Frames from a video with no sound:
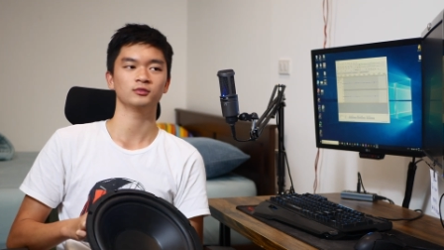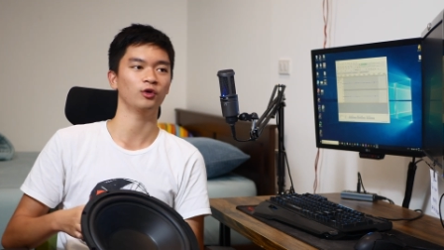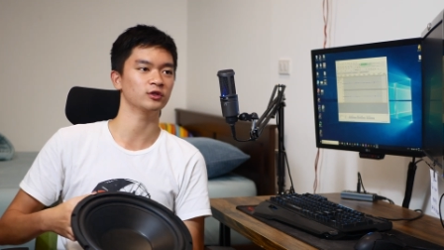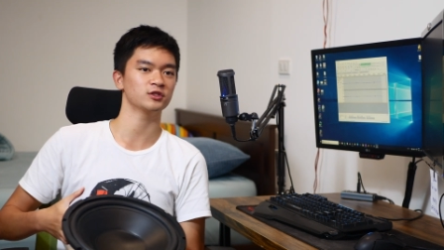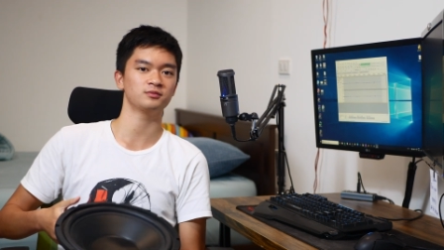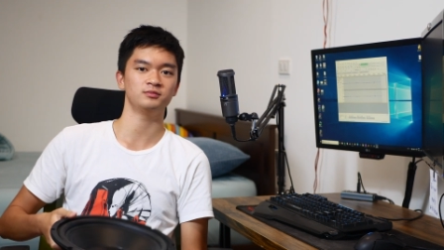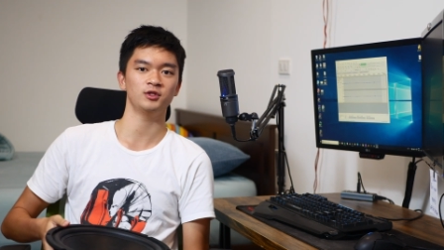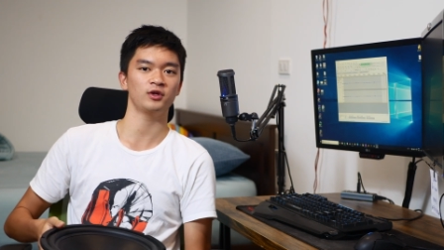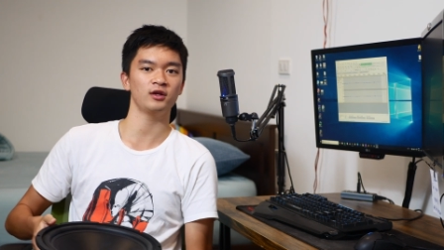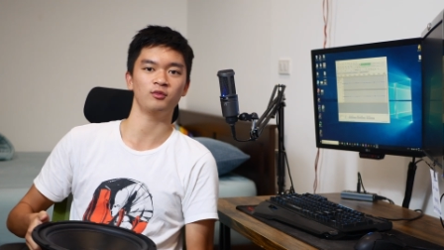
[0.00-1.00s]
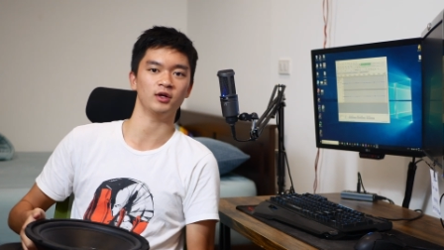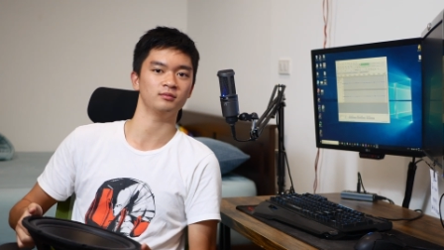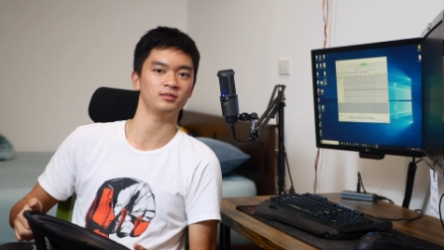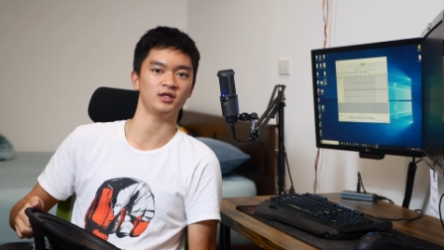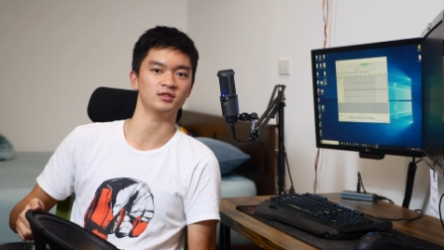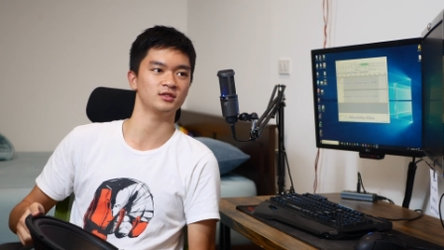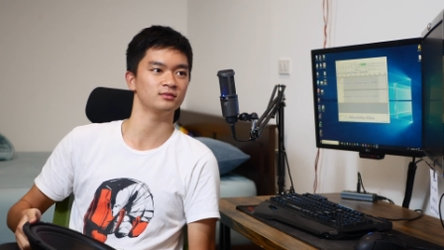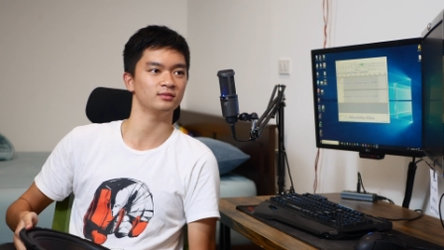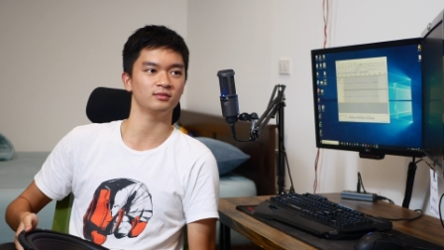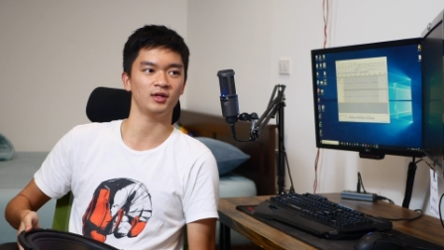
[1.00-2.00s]
or just do it anyway because
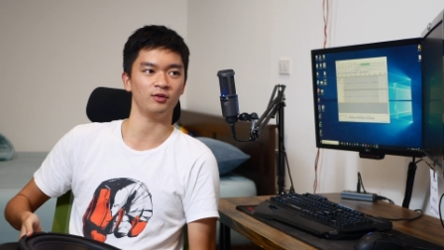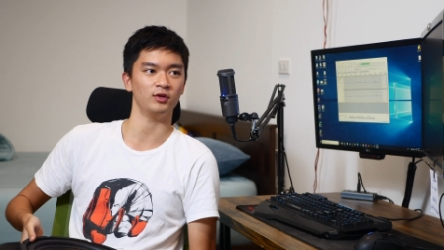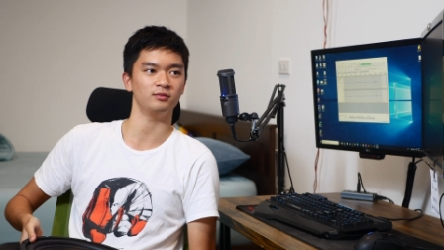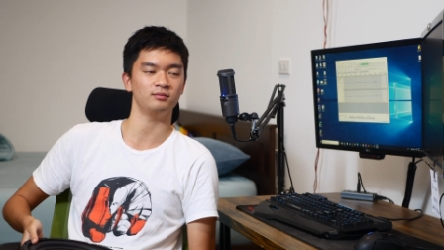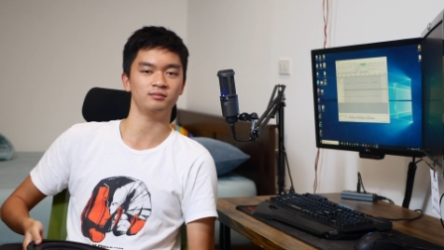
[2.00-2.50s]
that would